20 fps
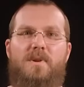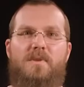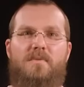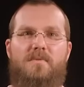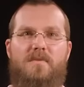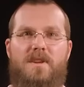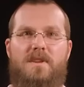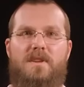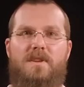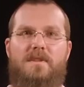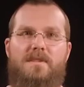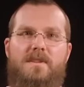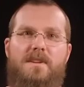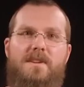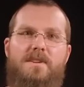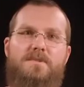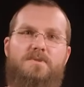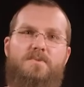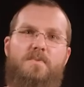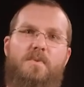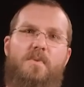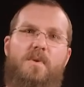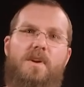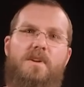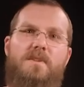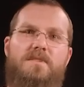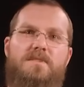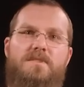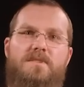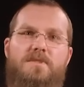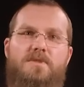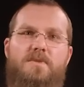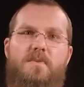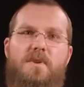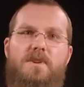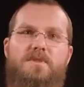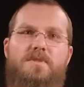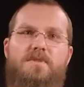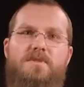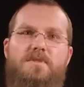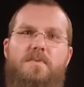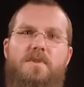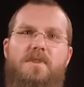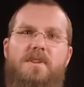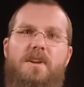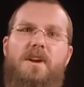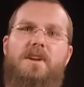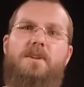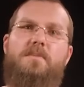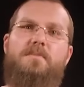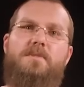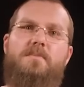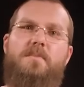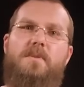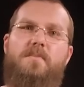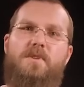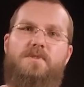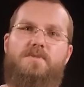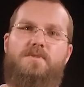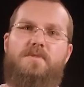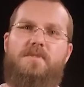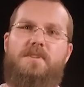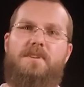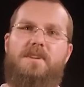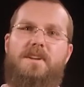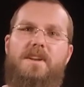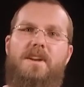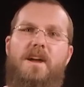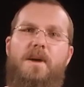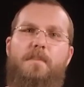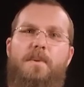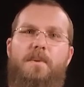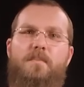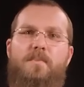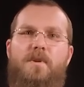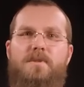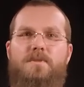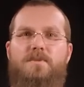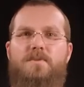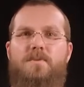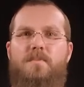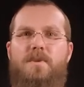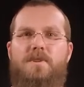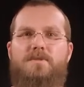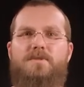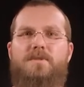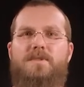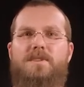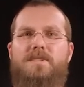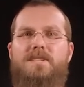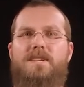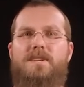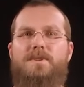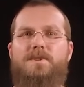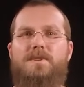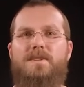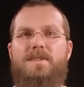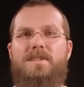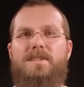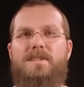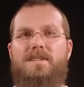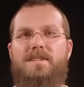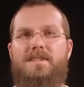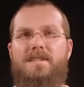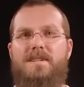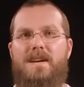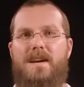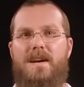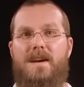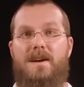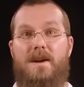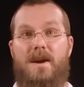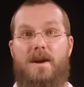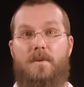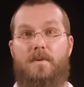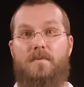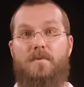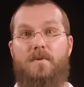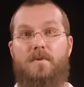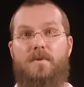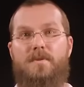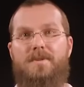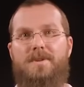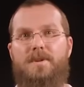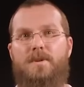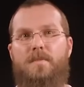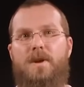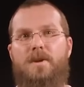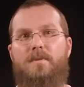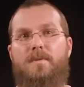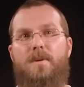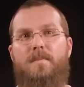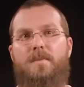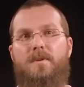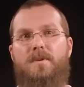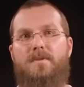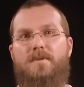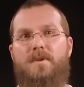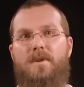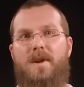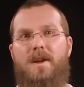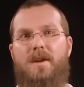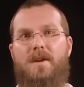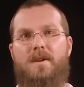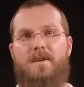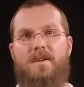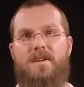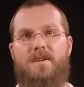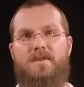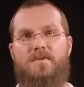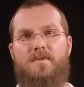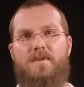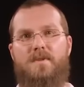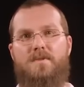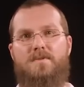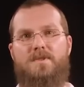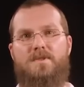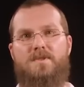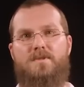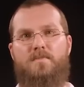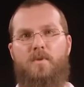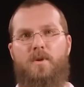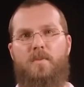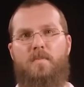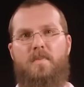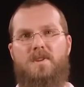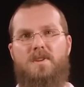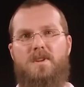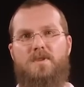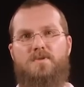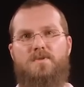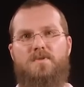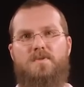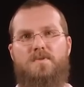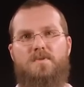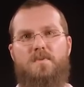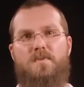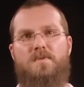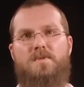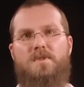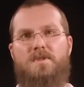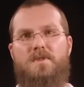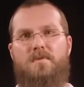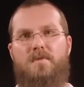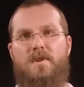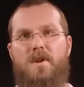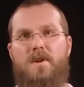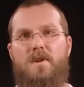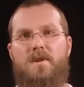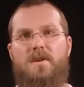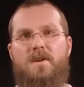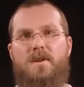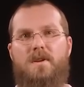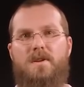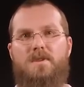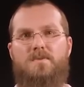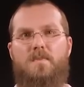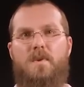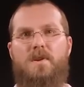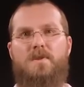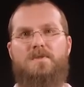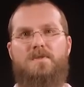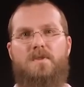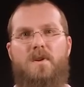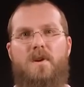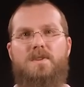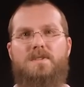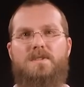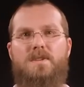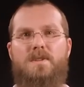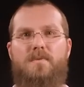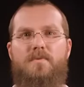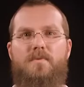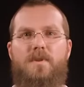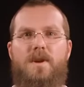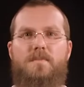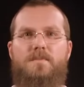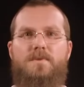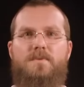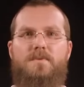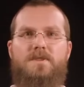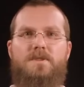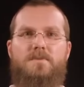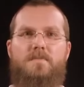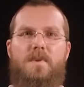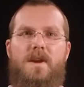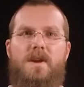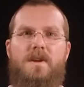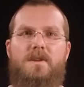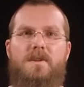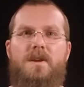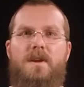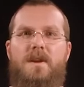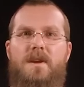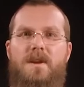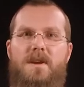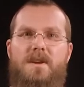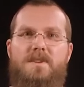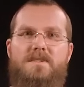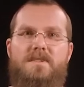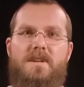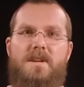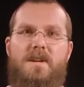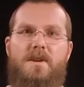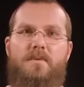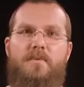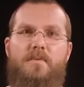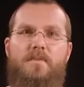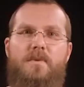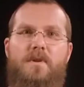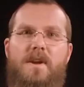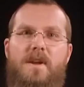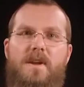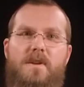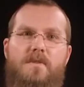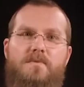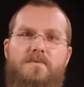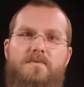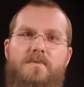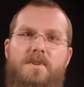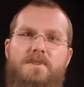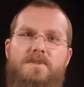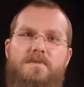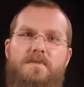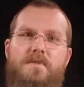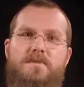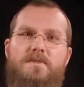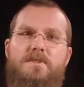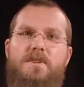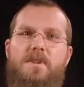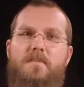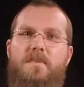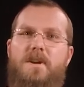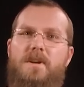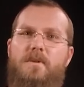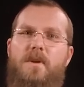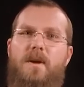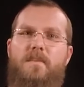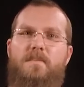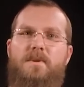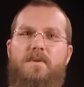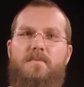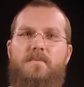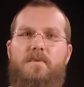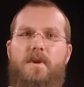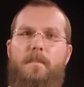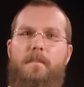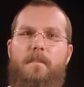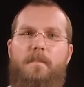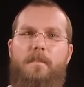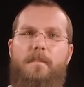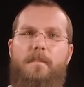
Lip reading: convenient and is required in situations when the item to be measured cannot be brought to a measuring station. However, holding a micrometer in your hand introduces more potential sources of error, as well as causing the frame to expand as the heat from your hand transfers to the micrometer frame.